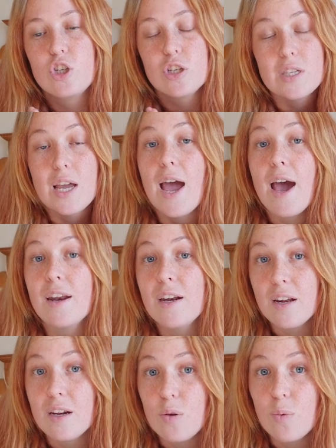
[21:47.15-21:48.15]
just add
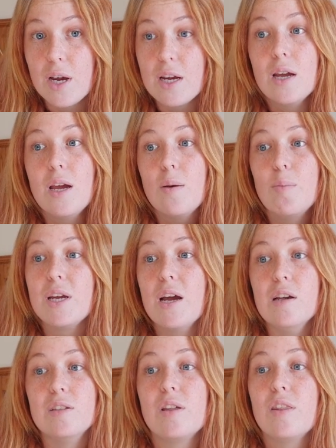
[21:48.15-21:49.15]
it anyway
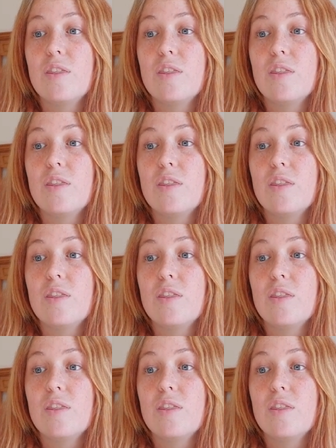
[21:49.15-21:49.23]
because